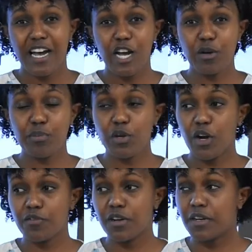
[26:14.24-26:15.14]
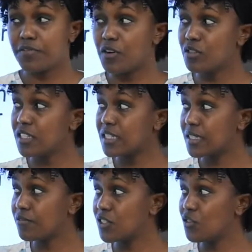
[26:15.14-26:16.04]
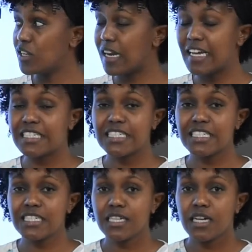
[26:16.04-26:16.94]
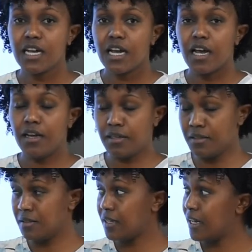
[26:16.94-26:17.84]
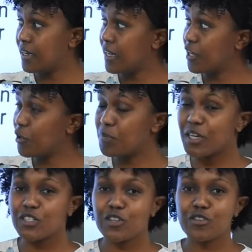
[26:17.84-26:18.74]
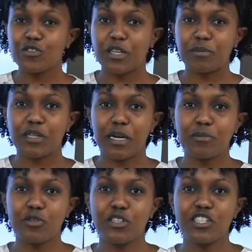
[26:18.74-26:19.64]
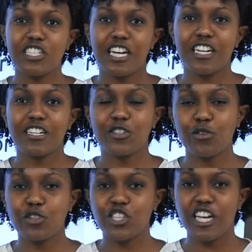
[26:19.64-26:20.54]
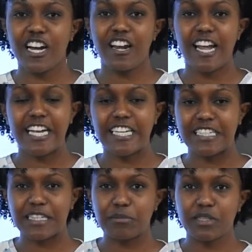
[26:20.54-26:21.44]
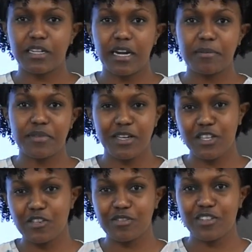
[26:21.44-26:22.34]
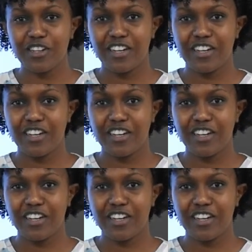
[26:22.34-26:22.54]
I hope you have found this video enlightening, and I hope that you're going to subscribe to this channel. So share, like, and subscribe. Thank you.